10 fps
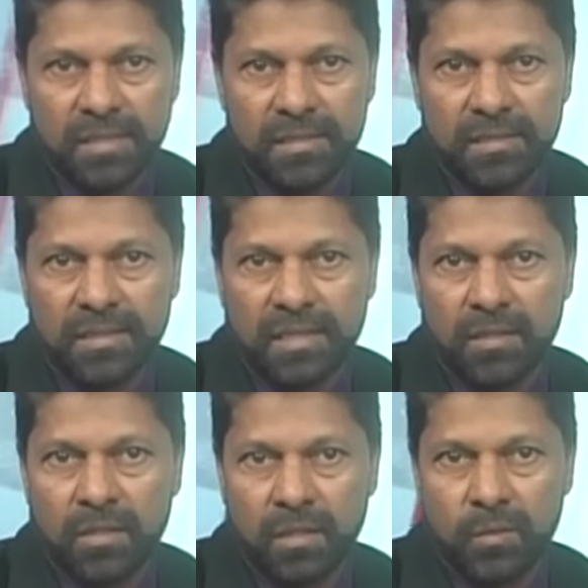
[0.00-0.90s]
Theatre
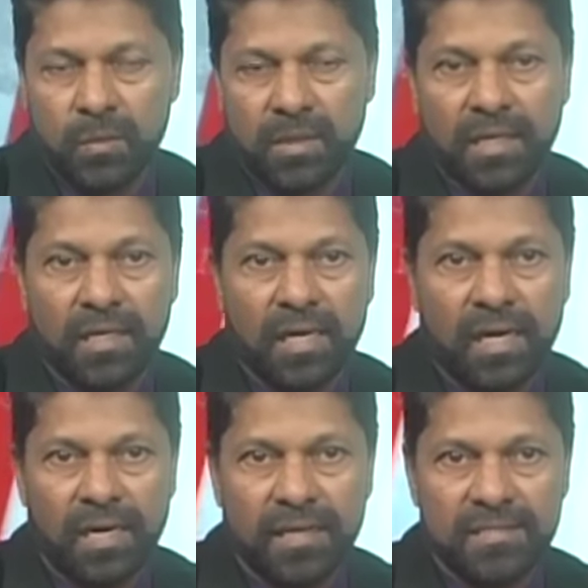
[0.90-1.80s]
at Hollywood and
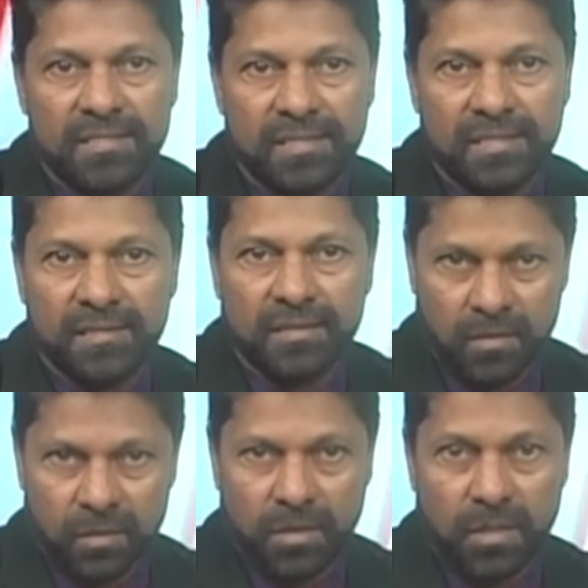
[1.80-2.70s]
Highland Centre in
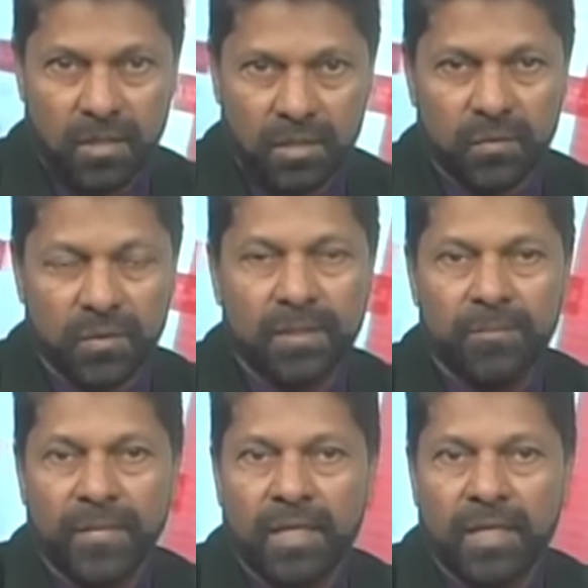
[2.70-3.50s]
Hollywood.